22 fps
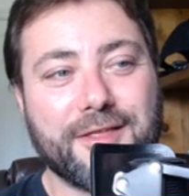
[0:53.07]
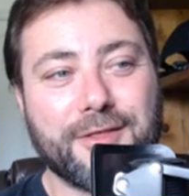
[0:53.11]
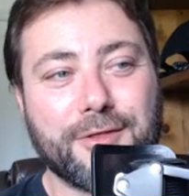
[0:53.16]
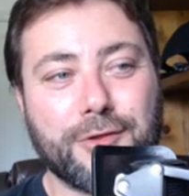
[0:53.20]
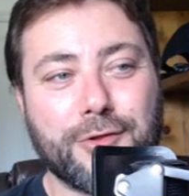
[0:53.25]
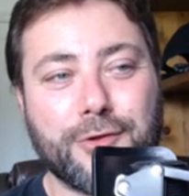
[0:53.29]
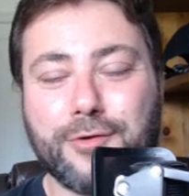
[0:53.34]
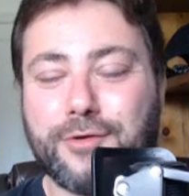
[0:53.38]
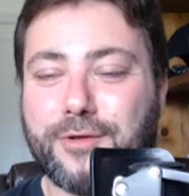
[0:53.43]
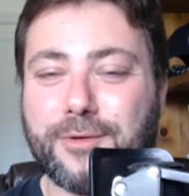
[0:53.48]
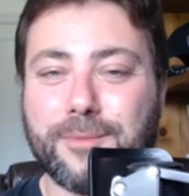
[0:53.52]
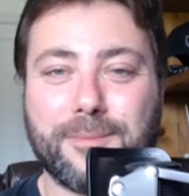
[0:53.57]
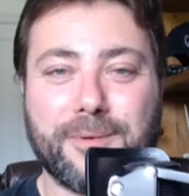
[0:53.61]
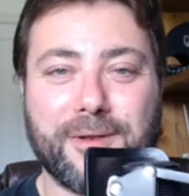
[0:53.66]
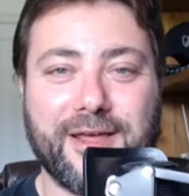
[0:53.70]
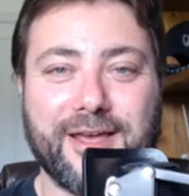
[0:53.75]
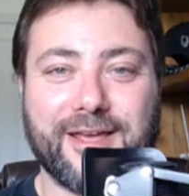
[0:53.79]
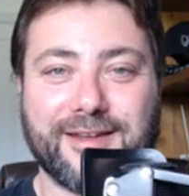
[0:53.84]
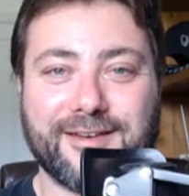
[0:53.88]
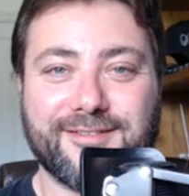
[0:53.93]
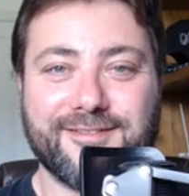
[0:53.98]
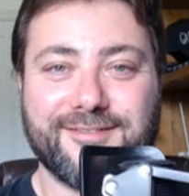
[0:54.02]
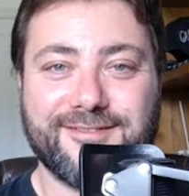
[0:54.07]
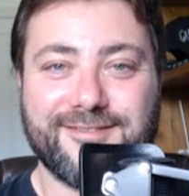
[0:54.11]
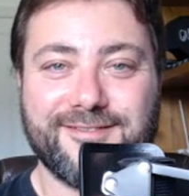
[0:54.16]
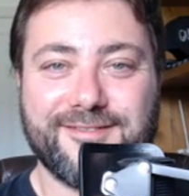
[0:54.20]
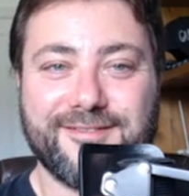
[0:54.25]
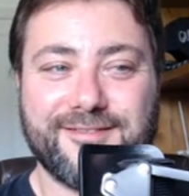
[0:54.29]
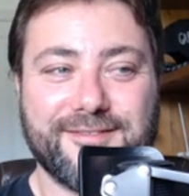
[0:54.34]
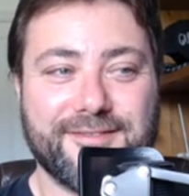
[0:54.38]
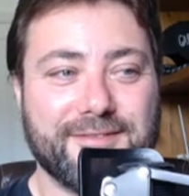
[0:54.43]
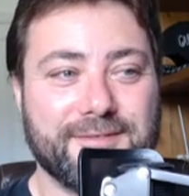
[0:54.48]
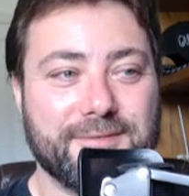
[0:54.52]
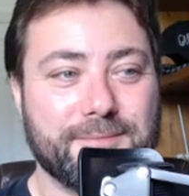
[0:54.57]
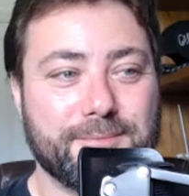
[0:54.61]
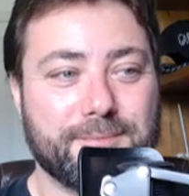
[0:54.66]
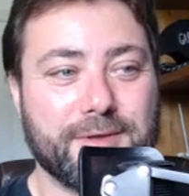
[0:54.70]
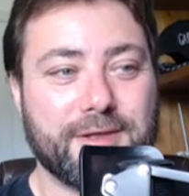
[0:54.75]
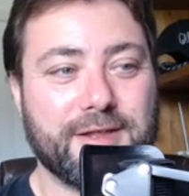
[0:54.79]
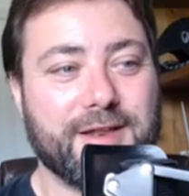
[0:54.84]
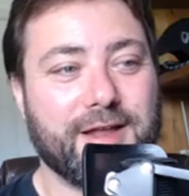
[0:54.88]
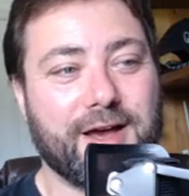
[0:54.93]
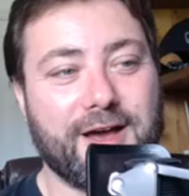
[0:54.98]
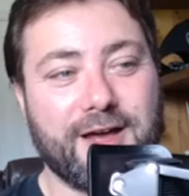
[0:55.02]
you'd complain.
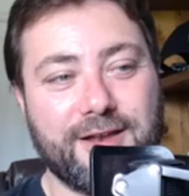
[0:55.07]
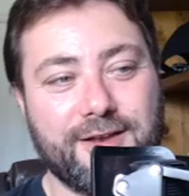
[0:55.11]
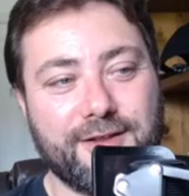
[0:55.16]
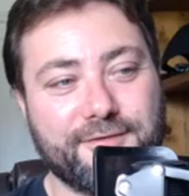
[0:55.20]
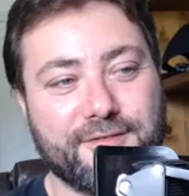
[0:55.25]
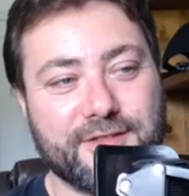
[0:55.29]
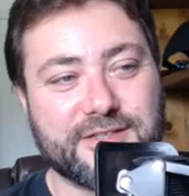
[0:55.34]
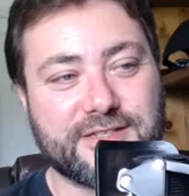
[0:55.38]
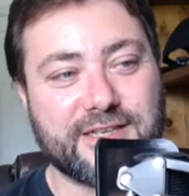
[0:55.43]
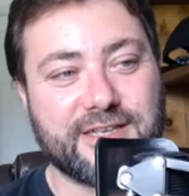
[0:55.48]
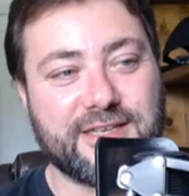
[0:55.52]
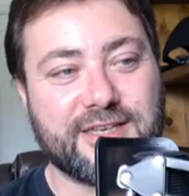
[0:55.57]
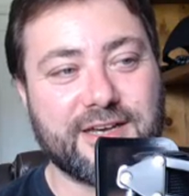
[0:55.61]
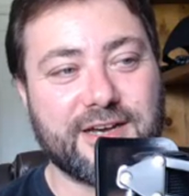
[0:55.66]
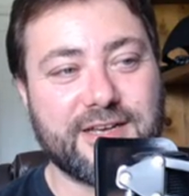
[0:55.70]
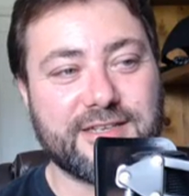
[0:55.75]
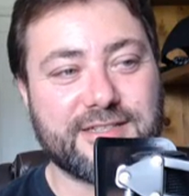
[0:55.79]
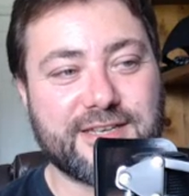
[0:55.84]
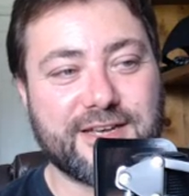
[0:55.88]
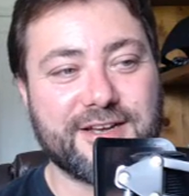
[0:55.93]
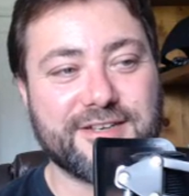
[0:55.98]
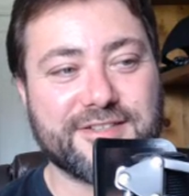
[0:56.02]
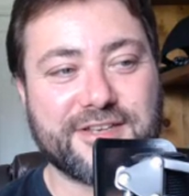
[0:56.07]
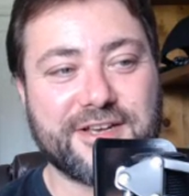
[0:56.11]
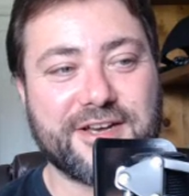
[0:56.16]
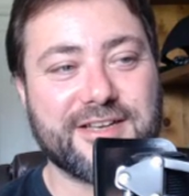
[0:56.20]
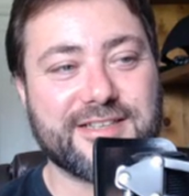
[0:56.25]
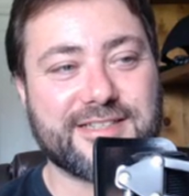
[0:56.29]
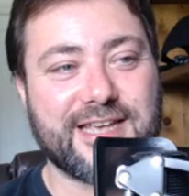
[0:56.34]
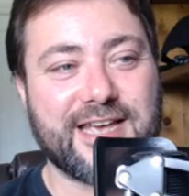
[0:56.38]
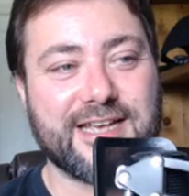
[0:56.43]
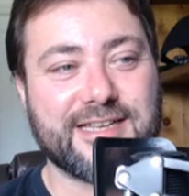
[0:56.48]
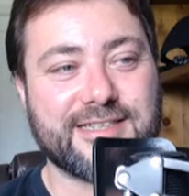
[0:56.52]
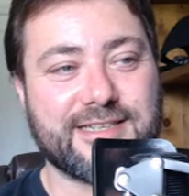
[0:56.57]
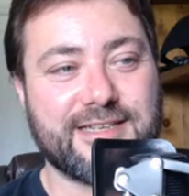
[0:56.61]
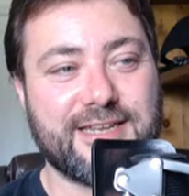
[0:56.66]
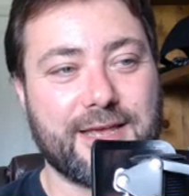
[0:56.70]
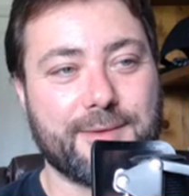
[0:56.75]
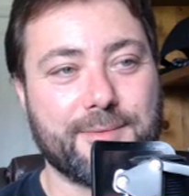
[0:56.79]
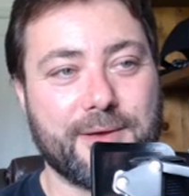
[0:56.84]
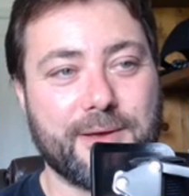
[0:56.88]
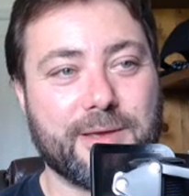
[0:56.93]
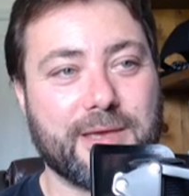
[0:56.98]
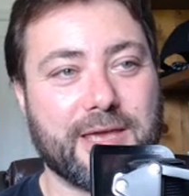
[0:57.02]
But I love this. Guys, it has a
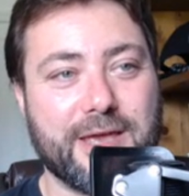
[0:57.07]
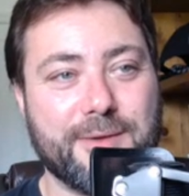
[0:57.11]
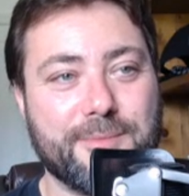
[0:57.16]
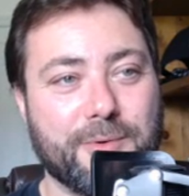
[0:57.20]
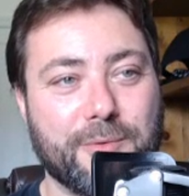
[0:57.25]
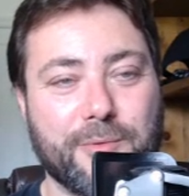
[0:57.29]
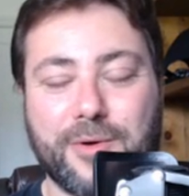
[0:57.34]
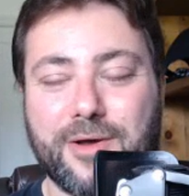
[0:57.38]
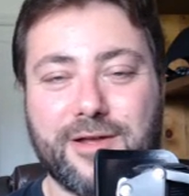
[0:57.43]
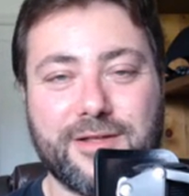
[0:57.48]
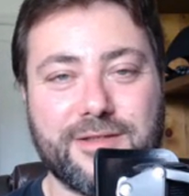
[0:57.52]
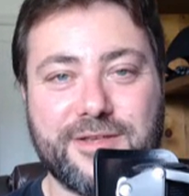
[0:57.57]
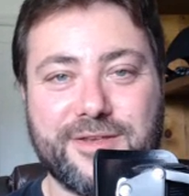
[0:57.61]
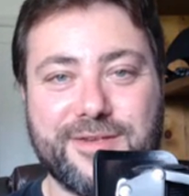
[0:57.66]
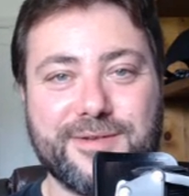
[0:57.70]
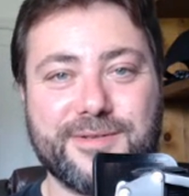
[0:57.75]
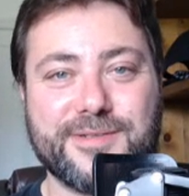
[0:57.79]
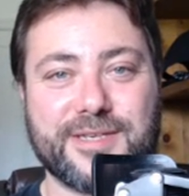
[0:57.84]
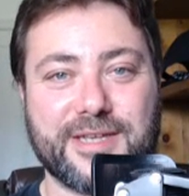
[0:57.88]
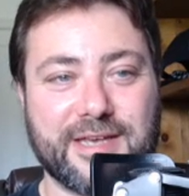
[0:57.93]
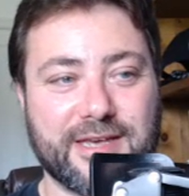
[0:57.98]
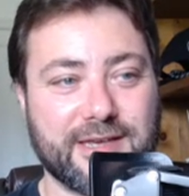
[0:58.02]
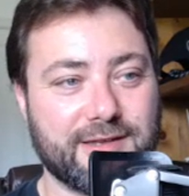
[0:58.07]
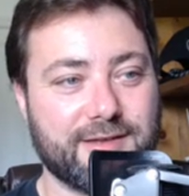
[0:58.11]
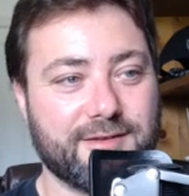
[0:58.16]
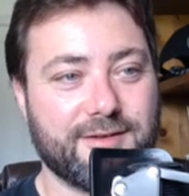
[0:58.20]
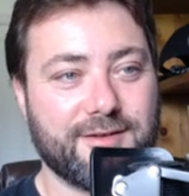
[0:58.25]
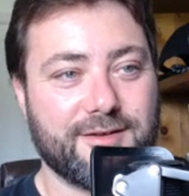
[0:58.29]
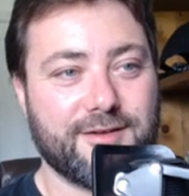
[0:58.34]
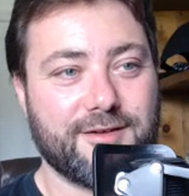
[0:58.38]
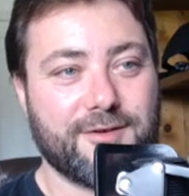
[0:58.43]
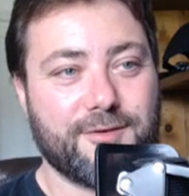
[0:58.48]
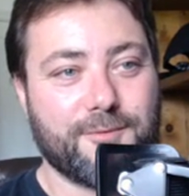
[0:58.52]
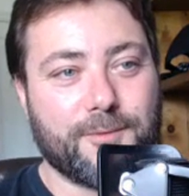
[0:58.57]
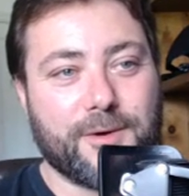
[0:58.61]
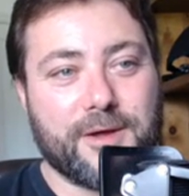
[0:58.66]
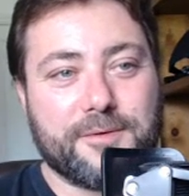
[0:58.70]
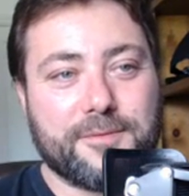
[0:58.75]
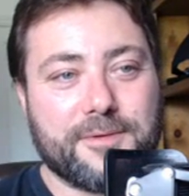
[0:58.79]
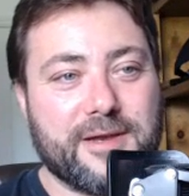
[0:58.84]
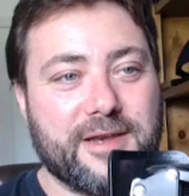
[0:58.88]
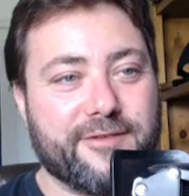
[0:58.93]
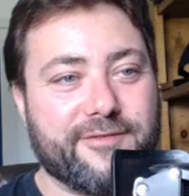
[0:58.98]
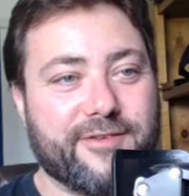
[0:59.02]
name. Okay, but why aren't you using it? Why
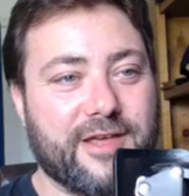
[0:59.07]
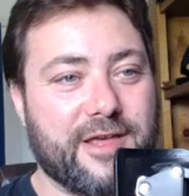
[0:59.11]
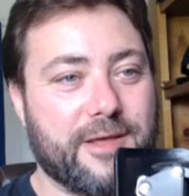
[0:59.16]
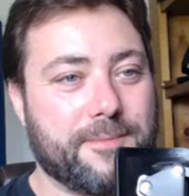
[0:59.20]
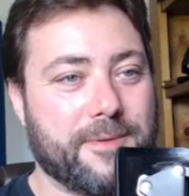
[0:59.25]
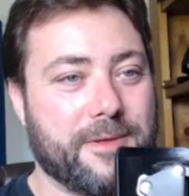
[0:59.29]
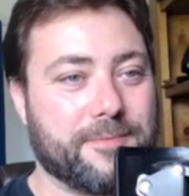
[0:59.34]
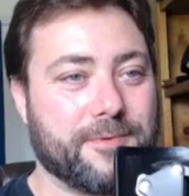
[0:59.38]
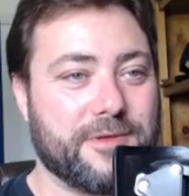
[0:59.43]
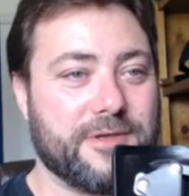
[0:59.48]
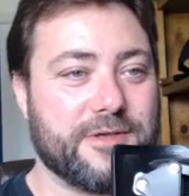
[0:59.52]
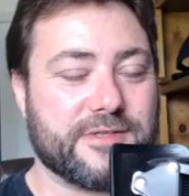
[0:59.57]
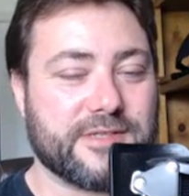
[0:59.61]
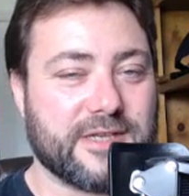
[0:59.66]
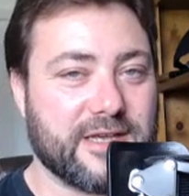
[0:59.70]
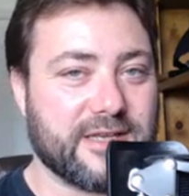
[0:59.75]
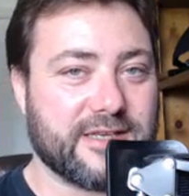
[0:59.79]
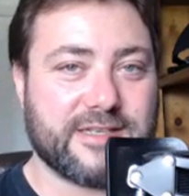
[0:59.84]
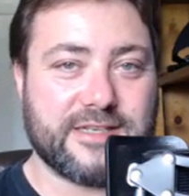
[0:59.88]
do I never hear people using it?